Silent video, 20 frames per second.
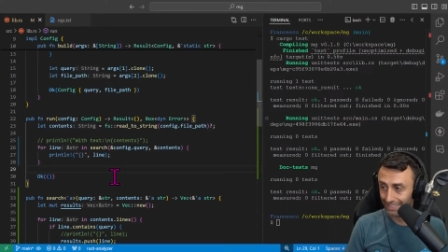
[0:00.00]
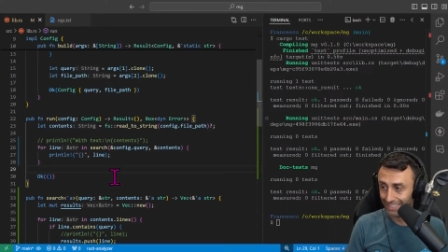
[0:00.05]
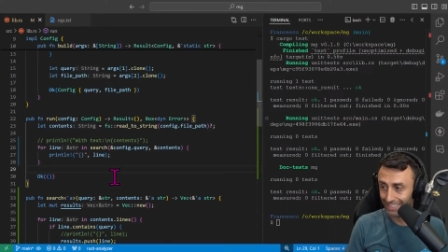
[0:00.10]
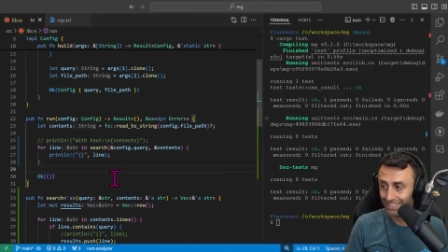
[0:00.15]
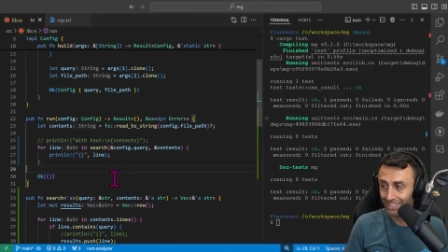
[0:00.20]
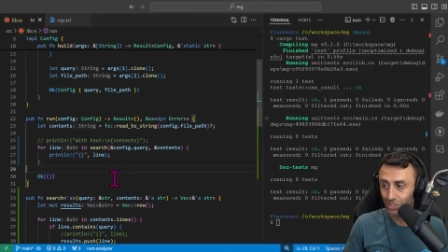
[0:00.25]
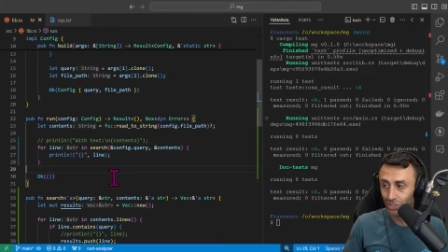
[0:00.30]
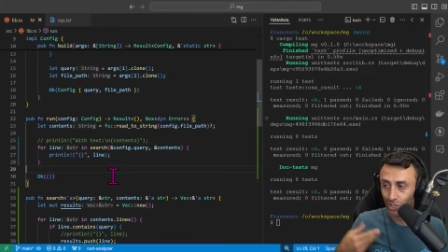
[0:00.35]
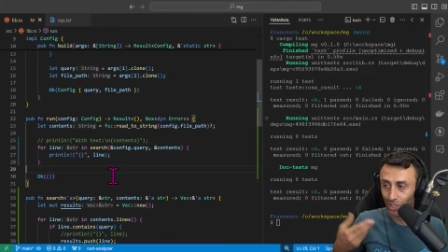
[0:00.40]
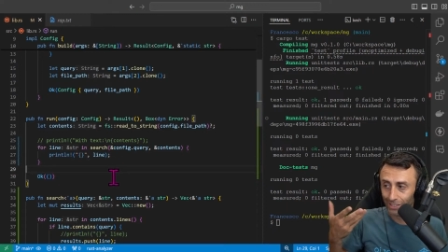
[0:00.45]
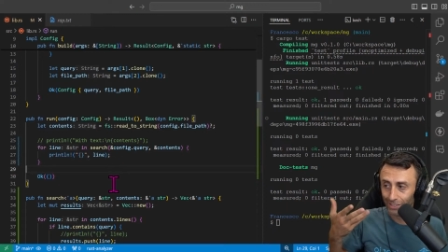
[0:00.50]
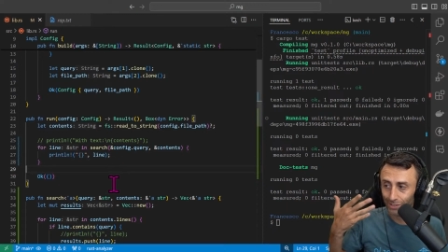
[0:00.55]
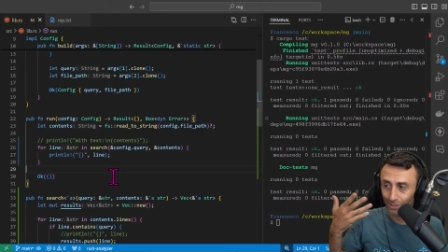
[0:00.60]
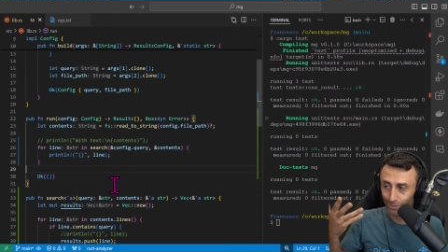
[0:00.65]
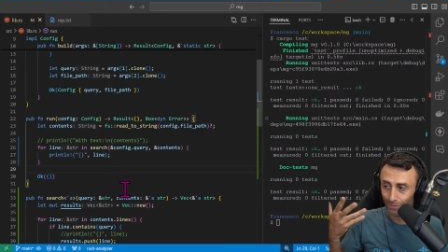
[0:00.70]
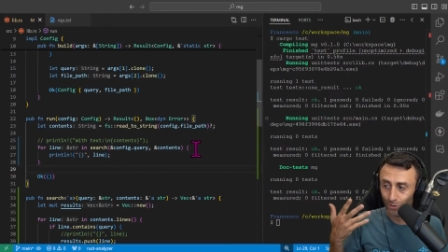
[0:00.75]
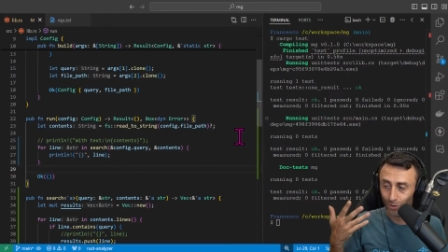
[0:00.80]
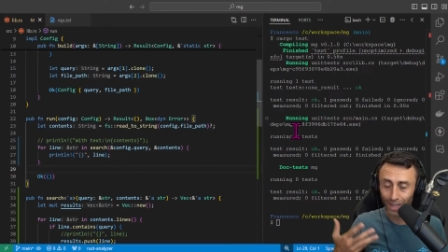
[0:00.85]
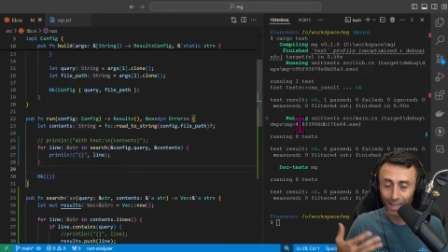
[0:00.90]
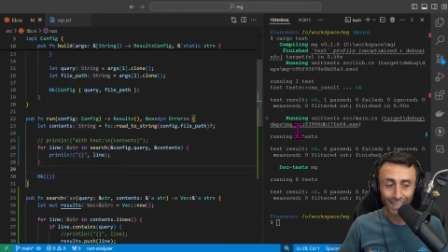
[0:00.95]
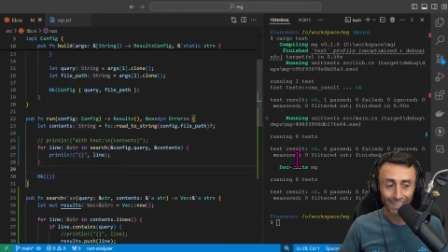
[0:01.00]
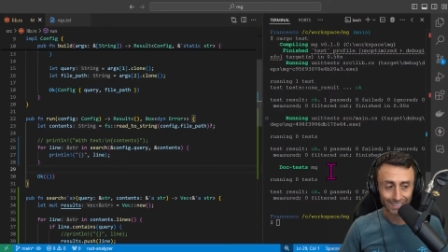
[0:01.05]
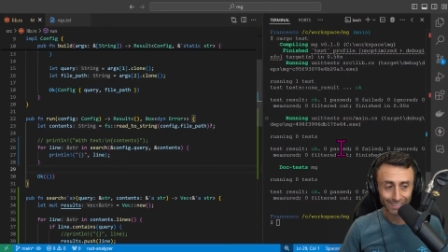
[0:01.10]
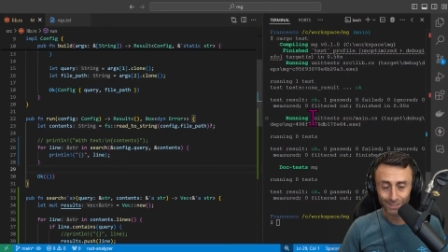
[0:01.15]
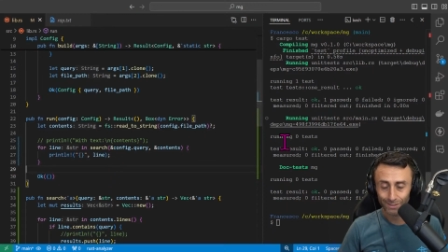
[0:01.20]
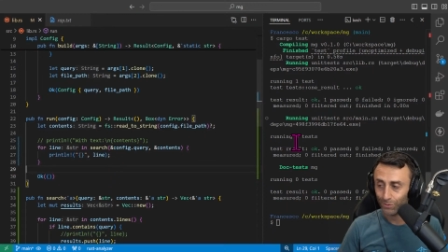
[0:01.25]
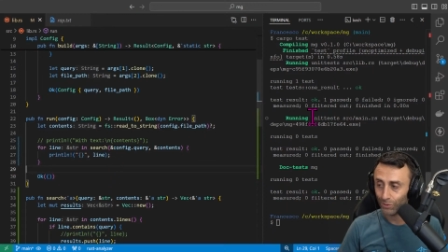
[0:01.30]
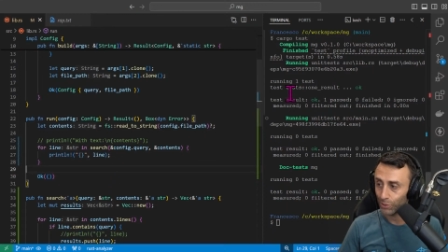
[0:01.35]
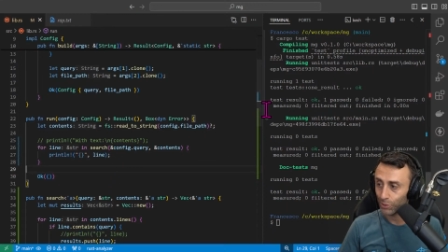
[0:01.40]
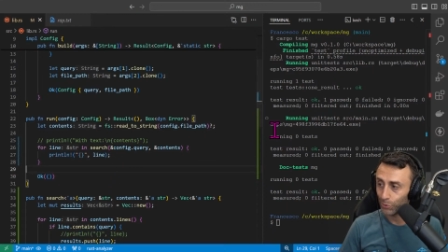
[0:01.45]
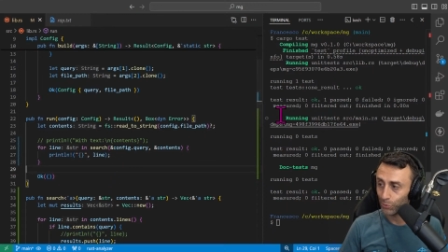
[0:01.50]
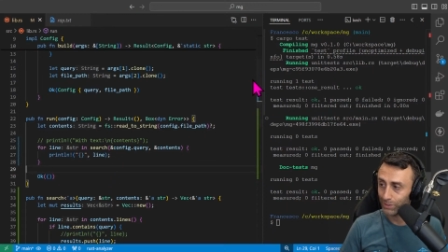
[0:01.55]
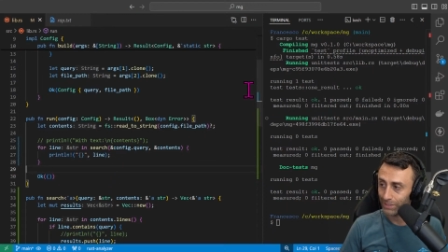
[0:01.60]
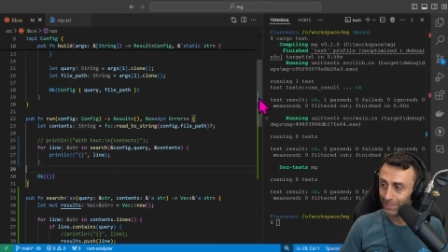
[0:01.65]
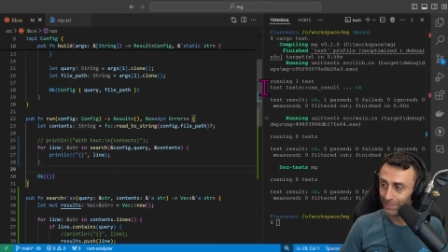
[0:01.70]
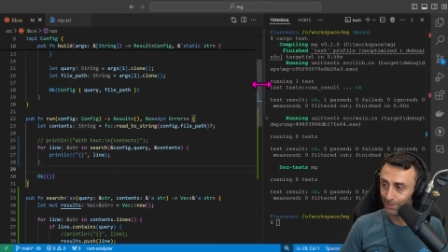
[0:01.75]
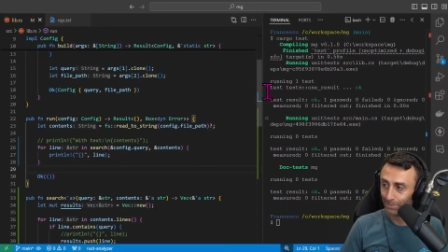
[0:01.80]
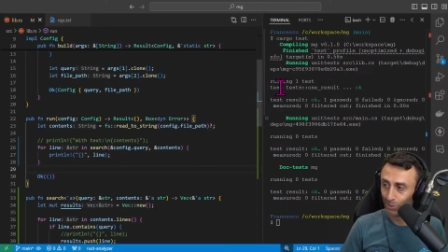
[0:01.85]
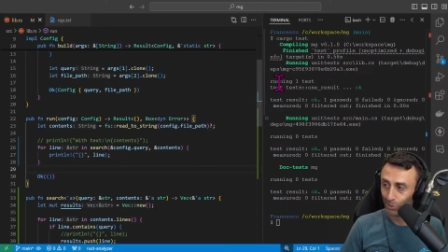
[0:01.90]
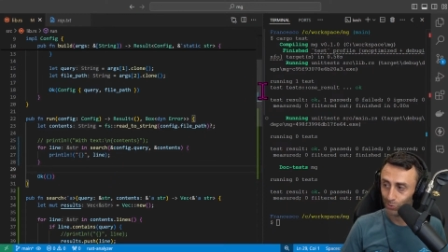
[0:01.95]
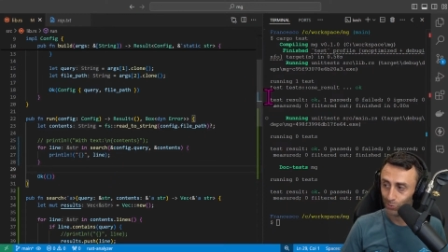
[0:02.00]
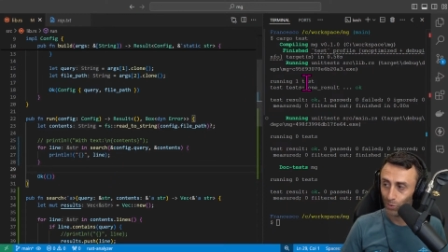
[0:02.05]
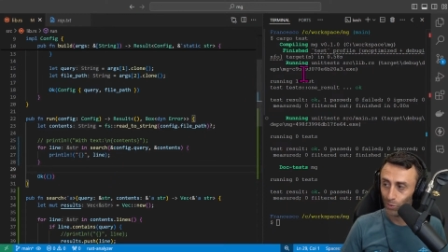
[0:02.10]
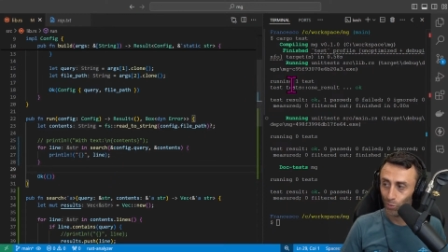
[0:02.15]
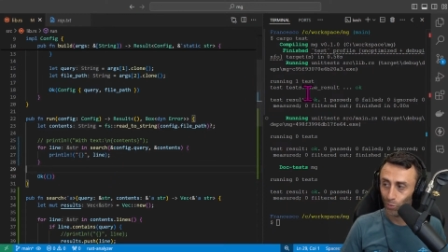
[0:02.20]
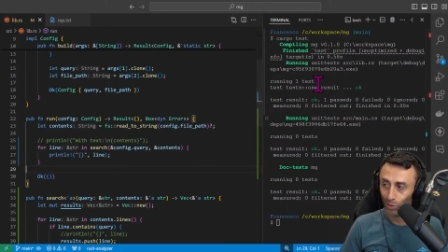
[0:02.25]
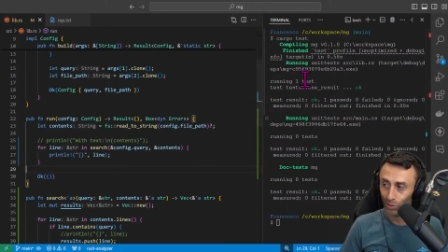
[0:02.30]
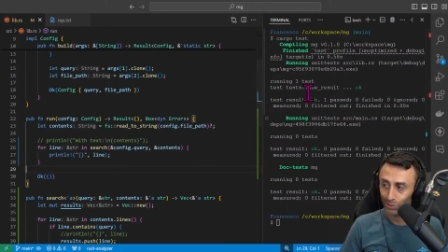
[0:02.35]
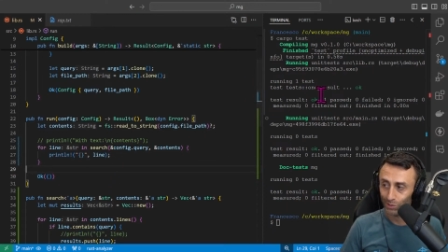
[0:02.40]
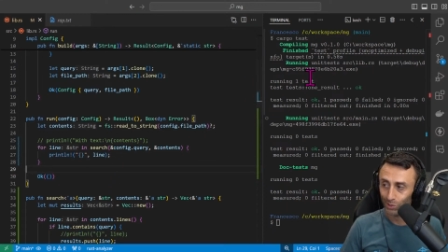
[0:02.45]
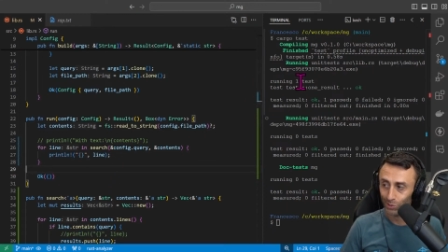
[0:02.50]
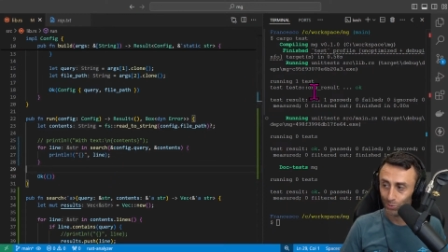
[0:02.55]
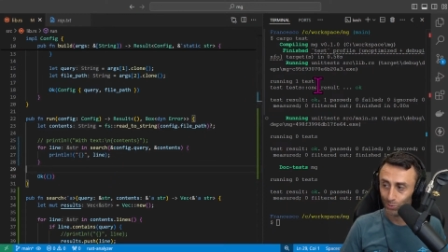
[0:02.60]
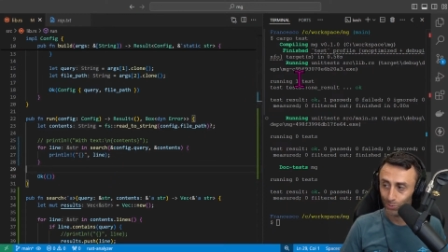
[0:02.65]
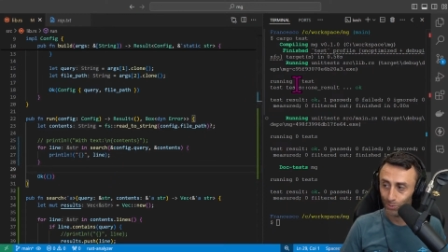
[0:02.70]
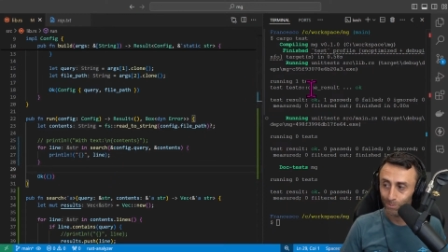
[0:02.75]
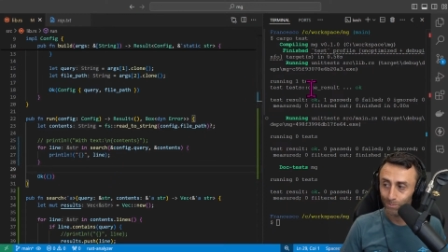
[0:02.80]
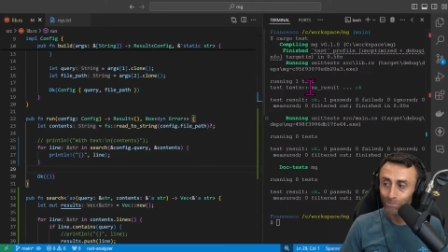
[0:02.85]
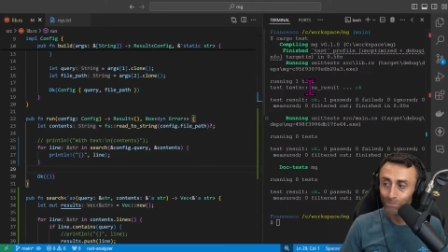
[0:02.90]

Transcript: This is just for us, for users, because we want to